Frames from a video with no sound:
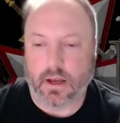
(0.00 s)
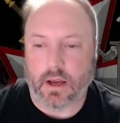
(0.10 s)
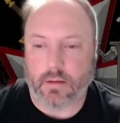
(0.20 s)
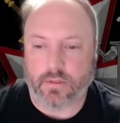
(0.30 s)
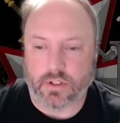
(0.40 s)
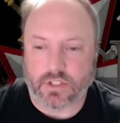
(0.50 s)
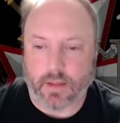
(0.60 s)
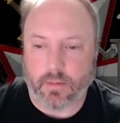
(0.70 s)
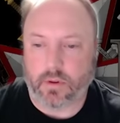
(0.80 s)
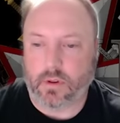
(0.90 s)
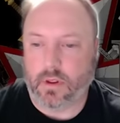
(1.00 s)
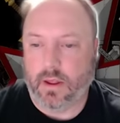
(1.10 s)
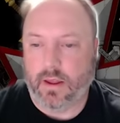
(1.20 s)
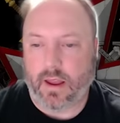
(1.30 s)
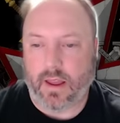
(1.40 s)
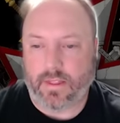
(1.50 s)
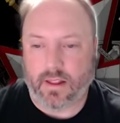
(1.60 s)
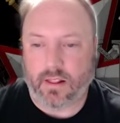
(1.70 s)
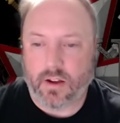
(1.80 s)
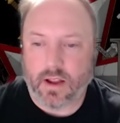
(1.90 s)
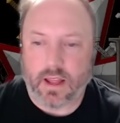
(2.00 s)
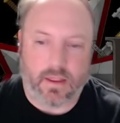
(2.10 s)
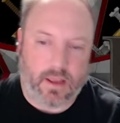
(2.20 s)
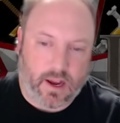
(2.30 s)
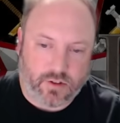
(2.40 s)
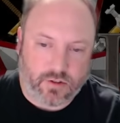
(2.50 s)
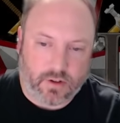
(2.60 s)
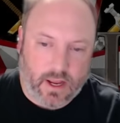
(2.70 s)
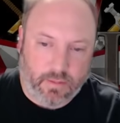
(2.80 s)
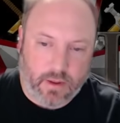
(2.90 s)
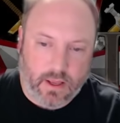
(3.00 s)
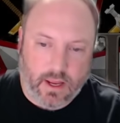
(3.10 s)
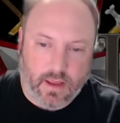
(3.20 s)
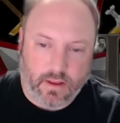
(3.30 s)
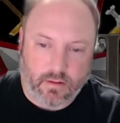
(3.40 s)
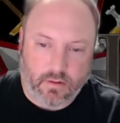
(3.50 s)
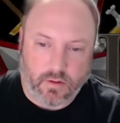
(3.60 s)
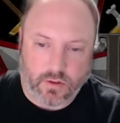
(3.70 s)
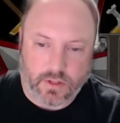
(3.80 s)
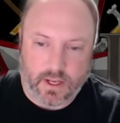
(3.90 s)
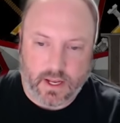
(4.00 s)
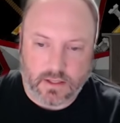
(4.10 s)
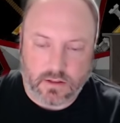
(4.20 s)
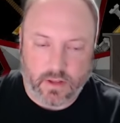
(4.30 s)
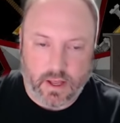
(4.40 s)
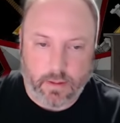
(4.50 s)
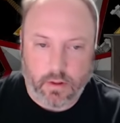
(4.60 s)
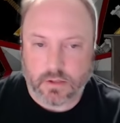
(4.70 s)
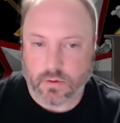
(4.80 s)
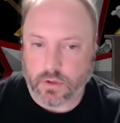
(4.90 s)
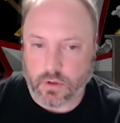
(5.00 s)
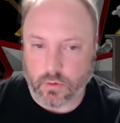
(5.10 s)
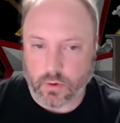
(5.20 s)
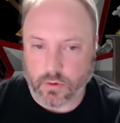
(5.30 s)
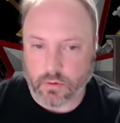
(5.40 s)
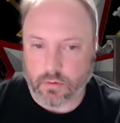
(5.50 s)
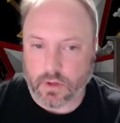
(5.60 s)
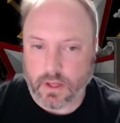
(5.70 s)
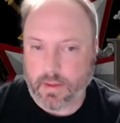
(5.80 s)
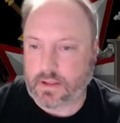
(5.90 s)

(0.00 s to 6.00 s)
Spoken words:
for example, and then look at the extra AP and the reroll to hits. So that +1 to wound really makes